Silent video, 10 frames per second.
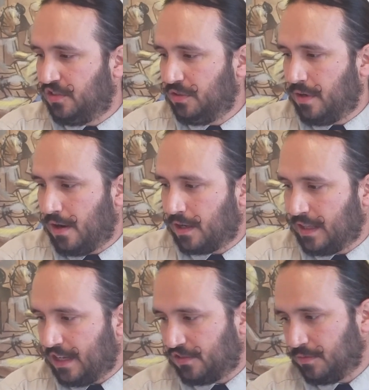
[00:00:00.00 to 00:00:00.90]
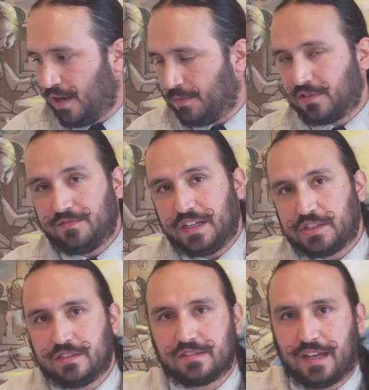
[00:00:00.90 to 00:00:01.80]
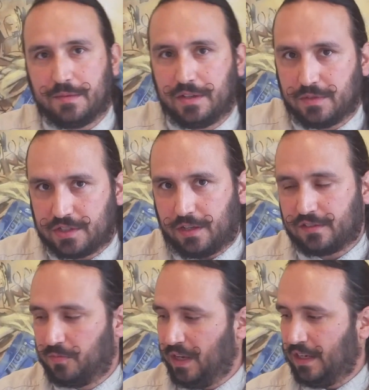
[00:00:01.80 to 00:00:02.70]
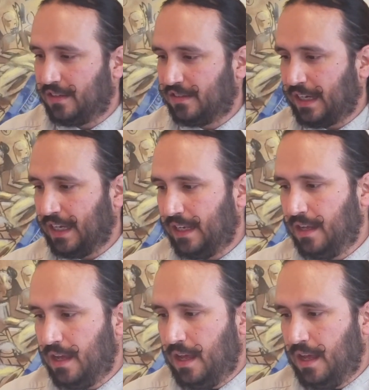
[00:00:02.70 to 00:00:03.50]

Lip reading: to our classroom observation assignment, which I'll explain in a second.